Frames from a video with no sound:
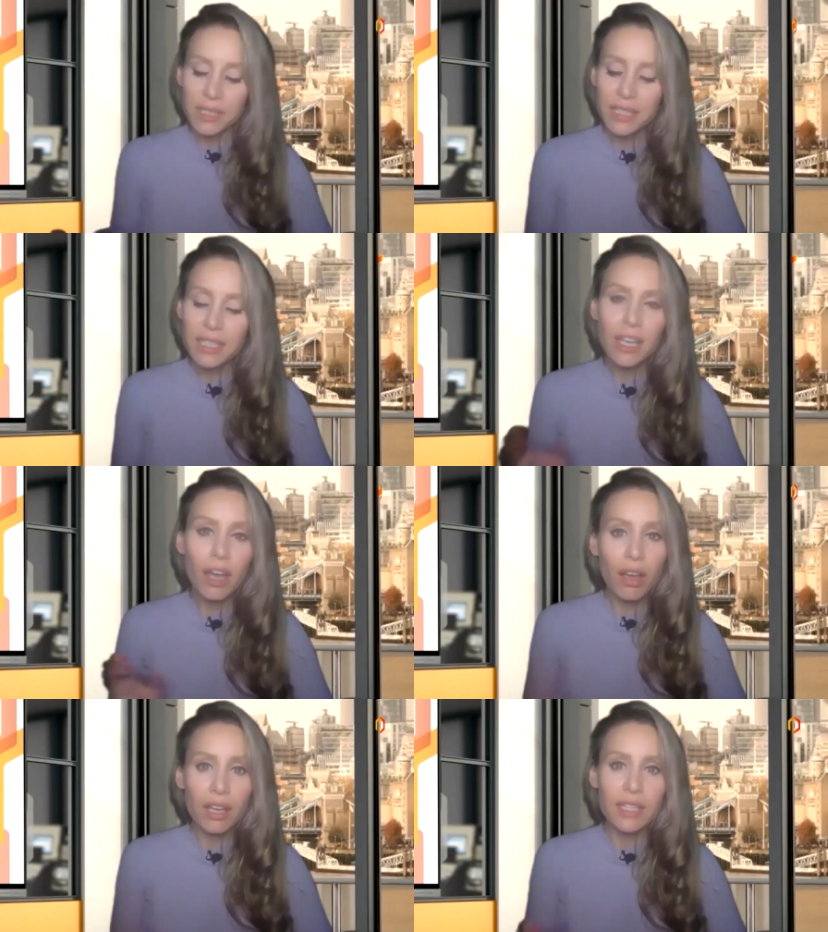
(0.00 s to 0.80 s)
this the
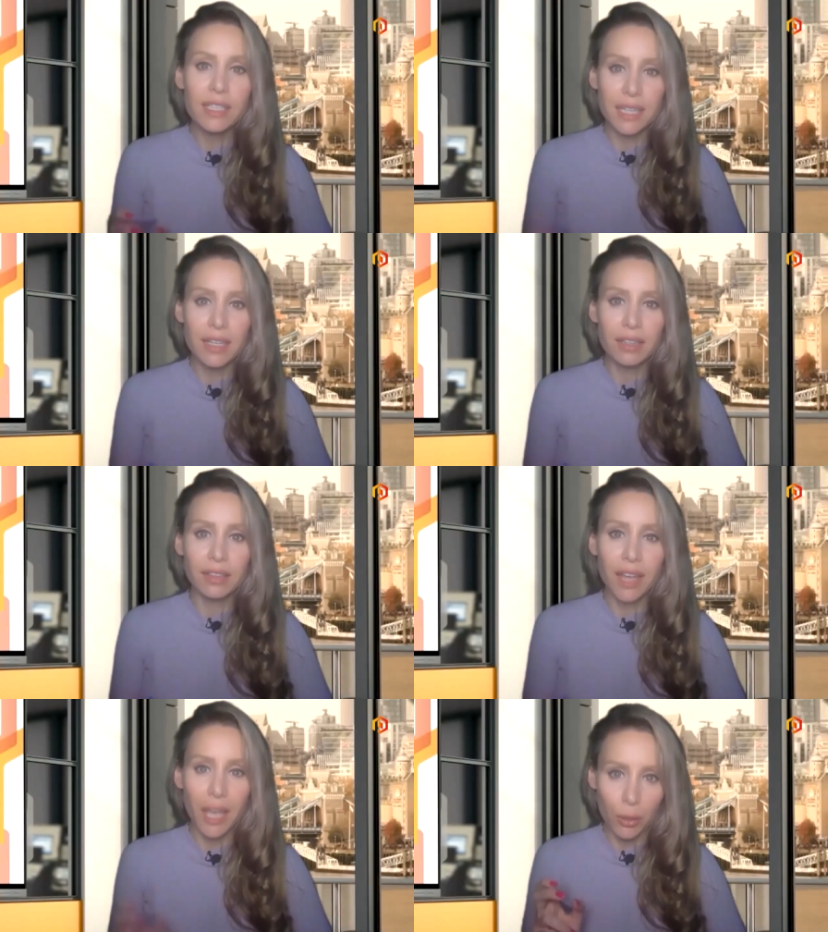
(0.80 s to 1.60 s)

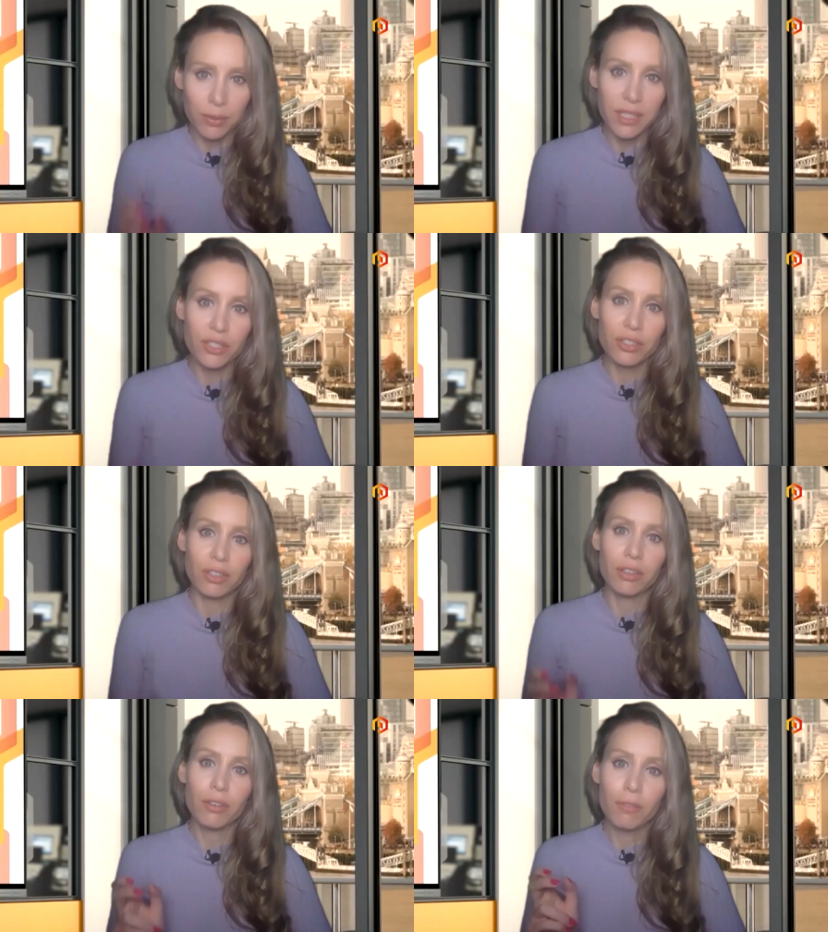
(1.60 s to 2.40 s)
ideal
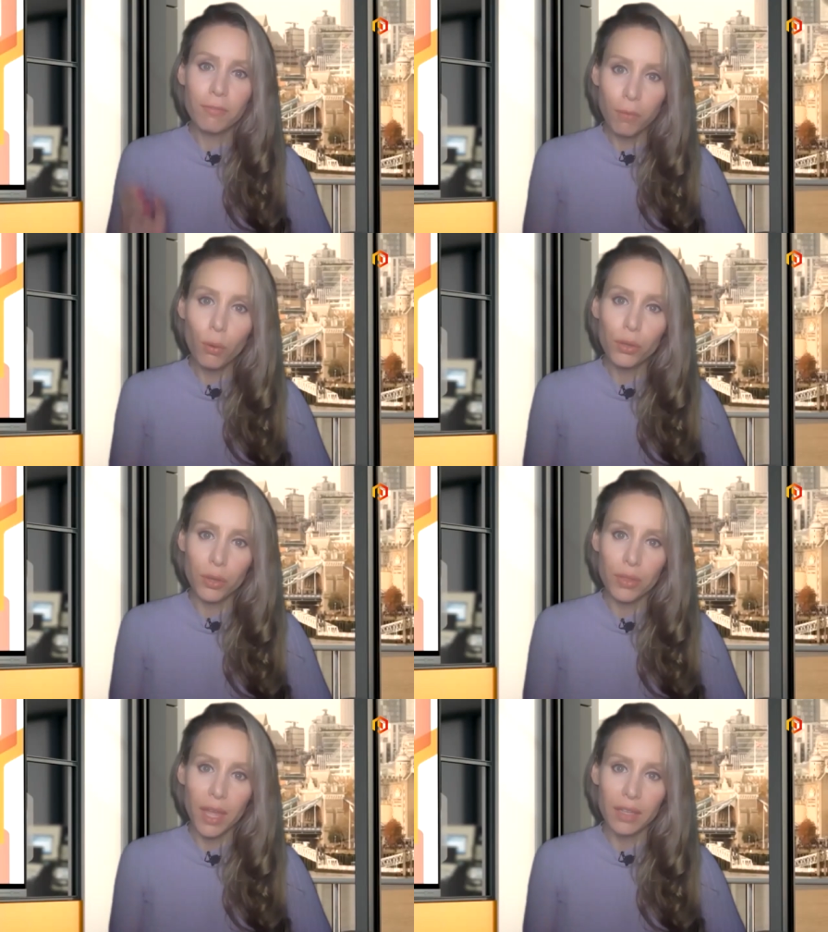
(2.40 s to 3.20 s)
acquisition for
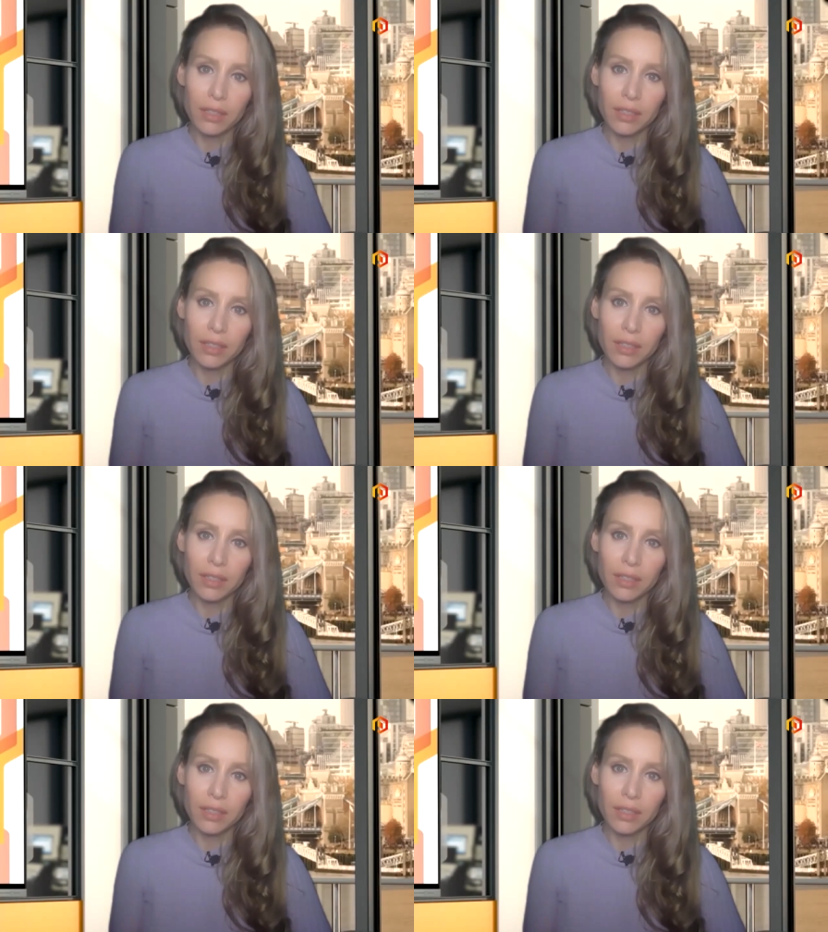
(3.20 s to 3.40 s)
you then?